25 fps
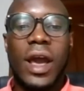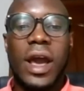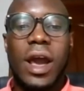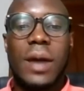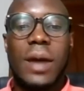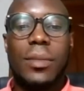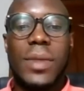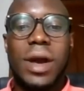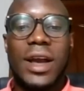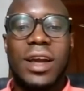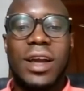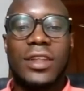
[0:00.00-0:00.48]

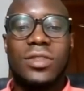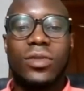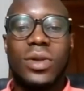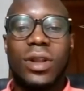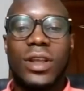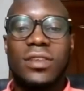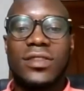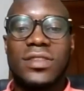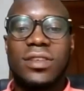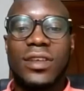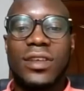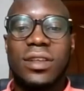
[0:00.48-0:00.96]
among
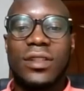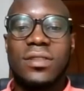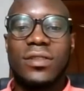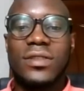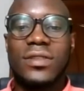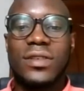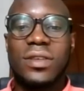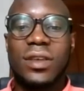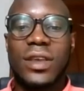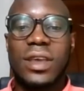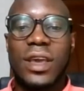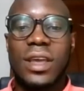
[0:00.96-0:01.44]

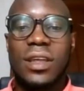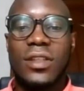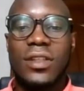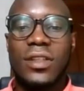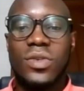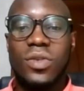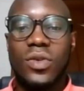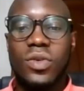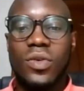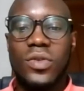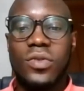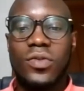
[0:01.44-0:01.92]
adolescents
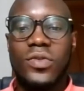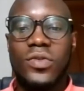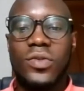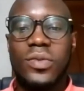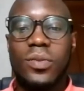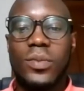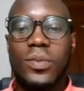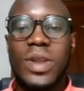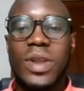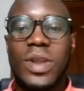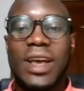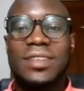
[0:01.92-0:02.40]
and youth,
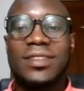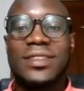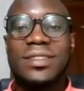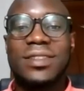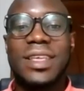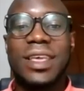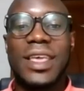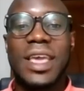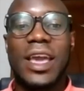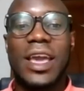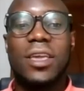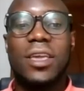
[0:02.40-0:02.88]
plus
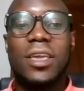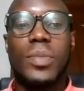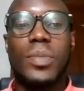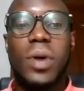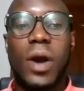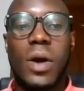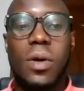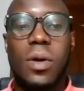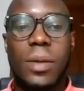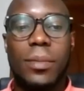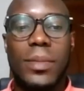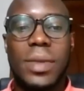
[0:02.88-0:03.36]
their
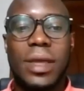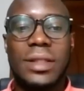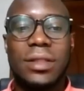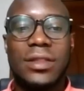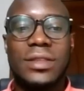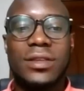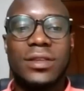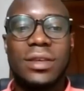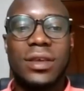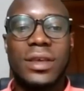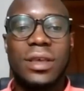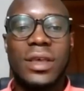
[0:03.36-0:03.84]

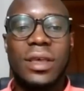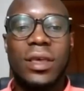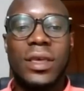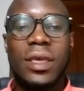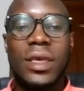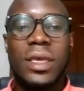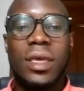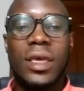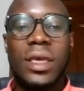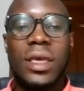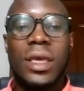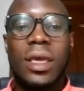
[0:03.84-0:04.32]
empowerment.
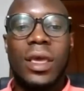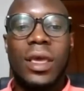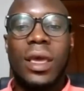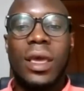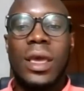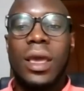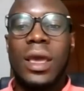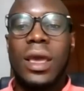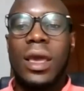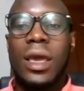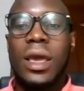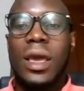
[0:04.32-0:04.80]

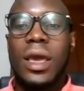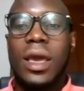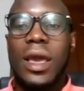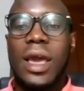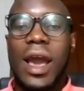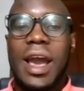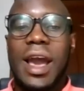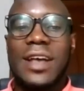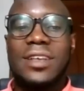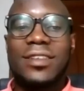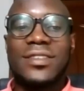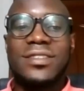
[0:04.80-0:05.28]

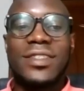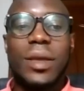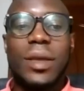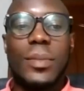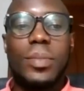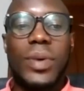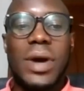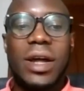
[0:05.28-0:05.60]
As the